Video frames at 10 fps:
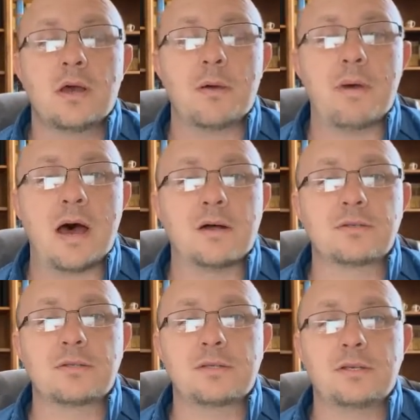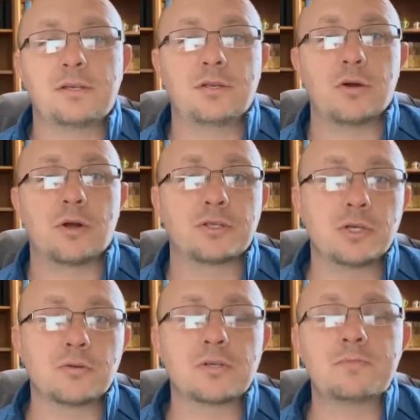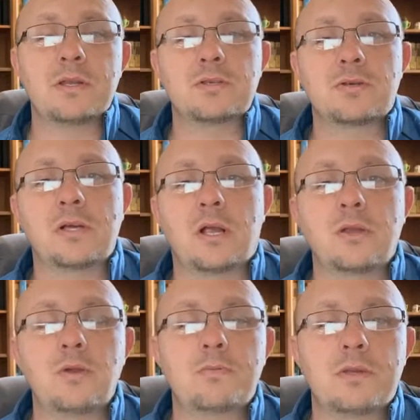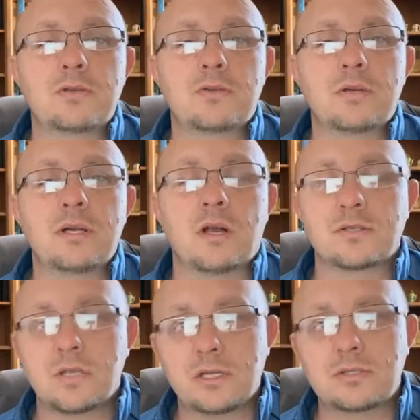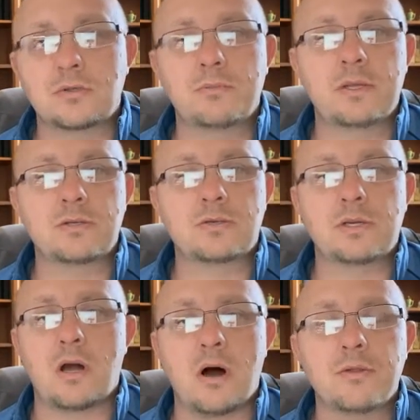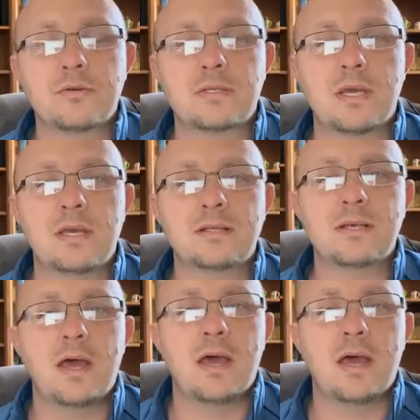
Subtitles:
about, our children's ministry, our youth ministry, our Sunday school ministry, and all those things.